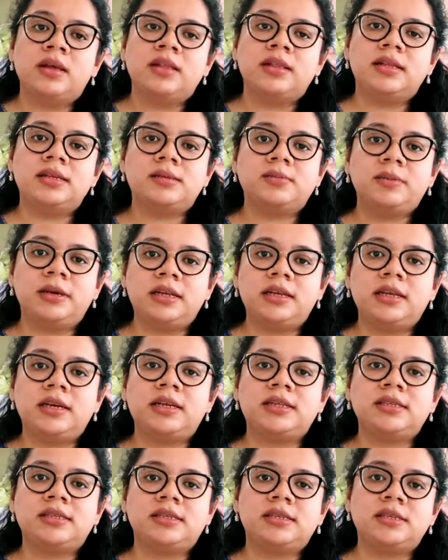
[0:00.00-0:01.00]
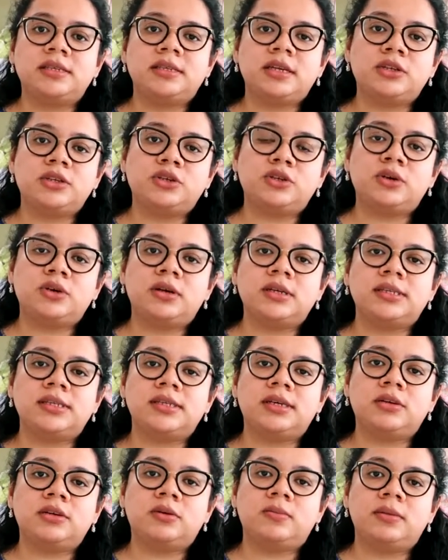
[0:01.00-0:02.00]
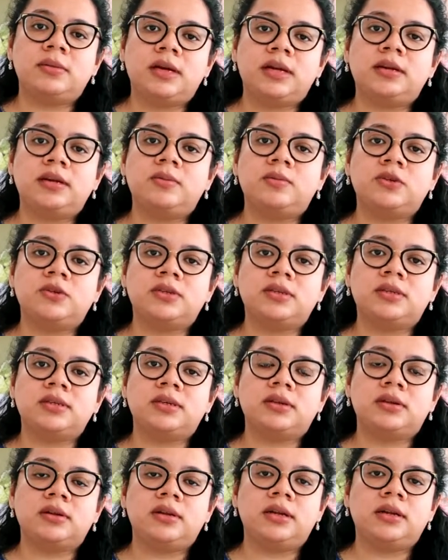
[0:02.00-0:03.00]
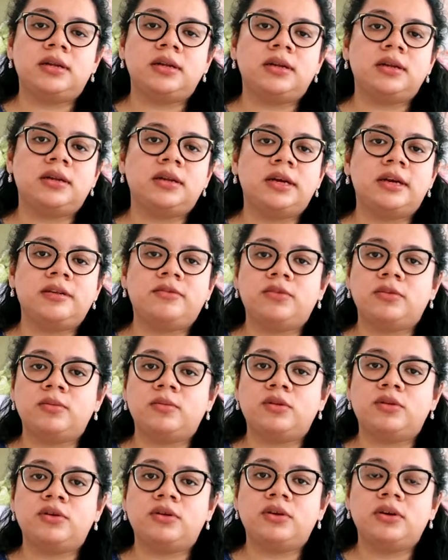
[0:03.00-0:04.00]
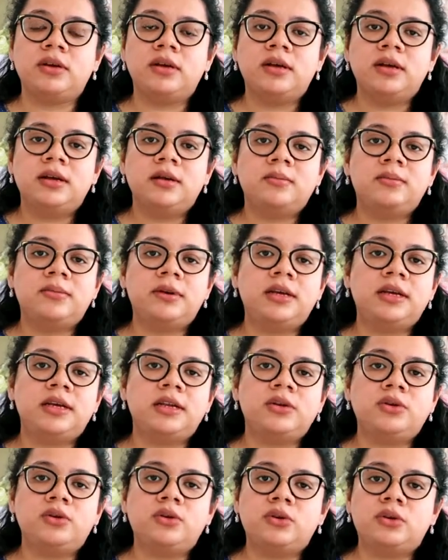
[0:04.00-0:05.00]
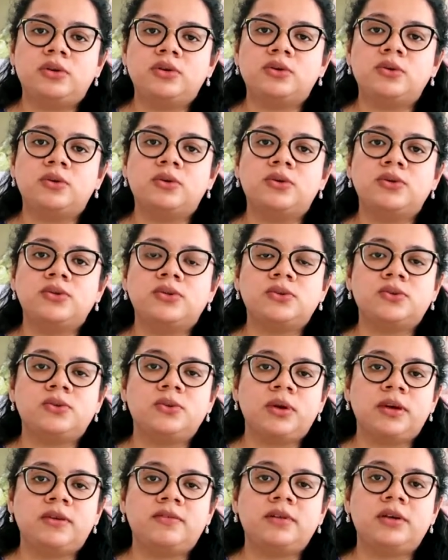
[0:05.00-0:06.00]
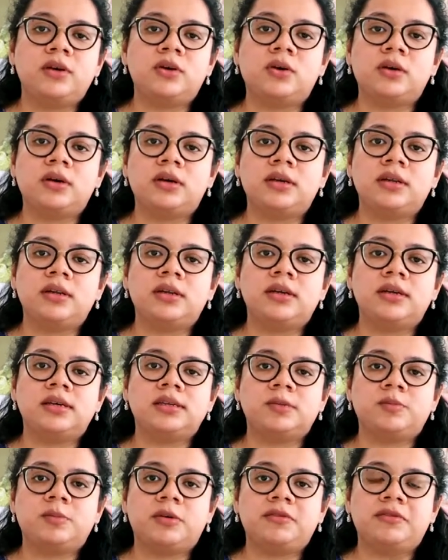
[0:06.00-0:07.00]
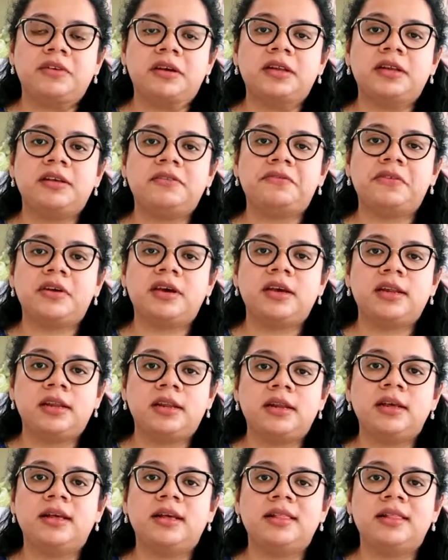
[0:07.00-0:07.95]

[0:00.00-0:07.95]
this ensures that your blood, which is circulating right from your brain to your toes to every organ, is perfectly fine and